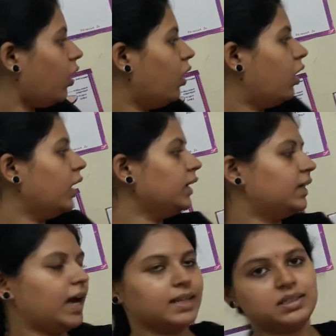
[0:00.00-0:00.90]
or
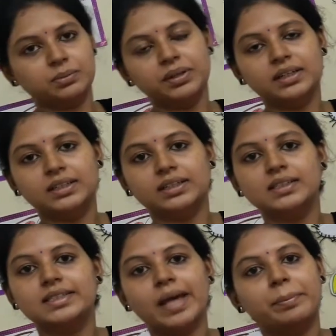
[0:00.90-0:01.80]
it has to be
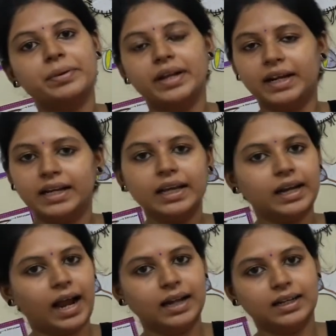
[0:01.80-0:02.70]
written separately
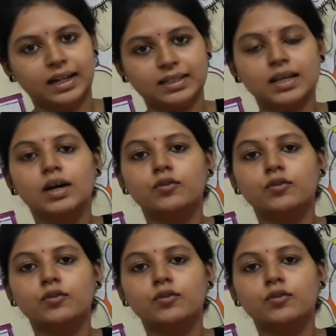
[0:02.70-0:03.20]
and underlines.